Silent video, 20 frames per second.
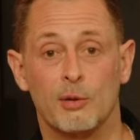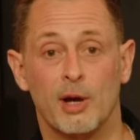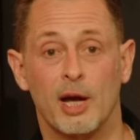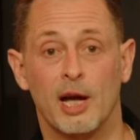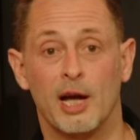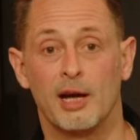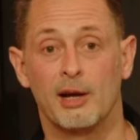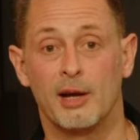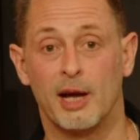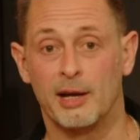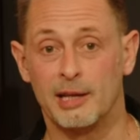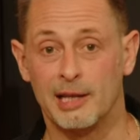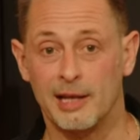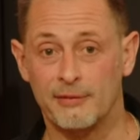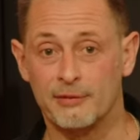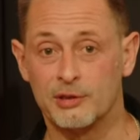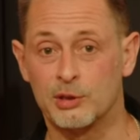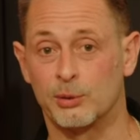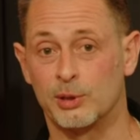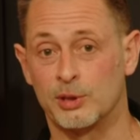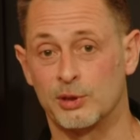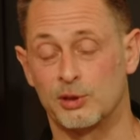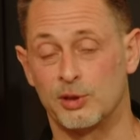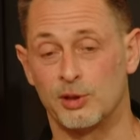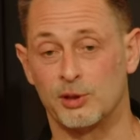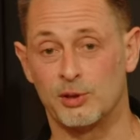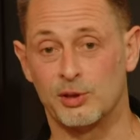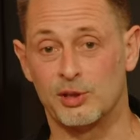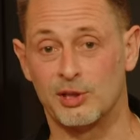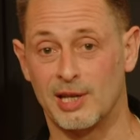I'd love to
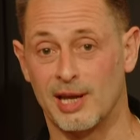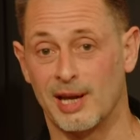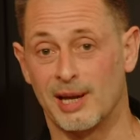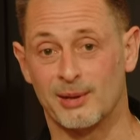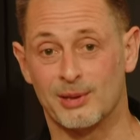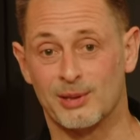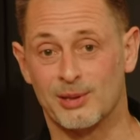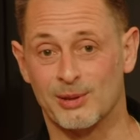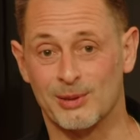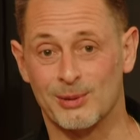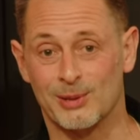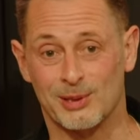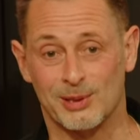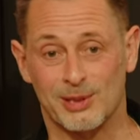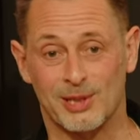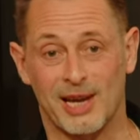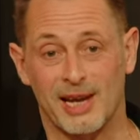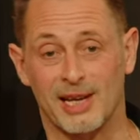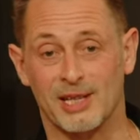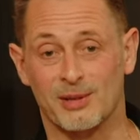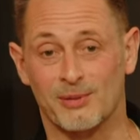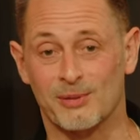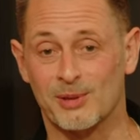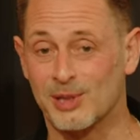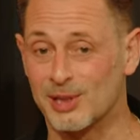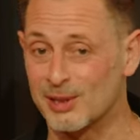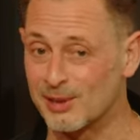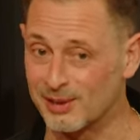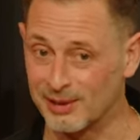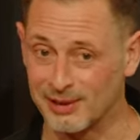introduce now to the stage,
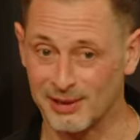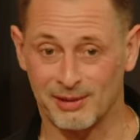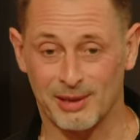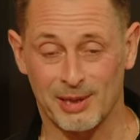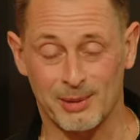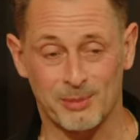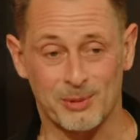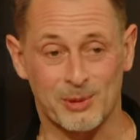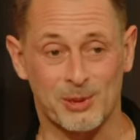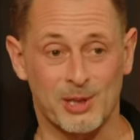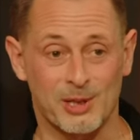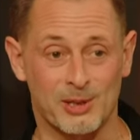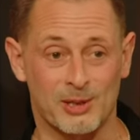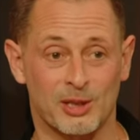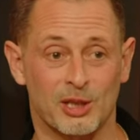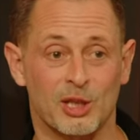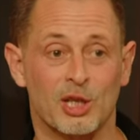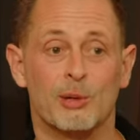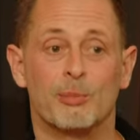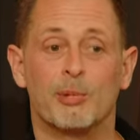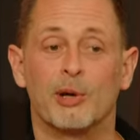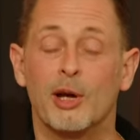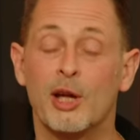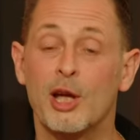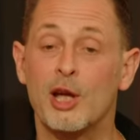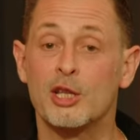obviously, the incredible Susan Cooper,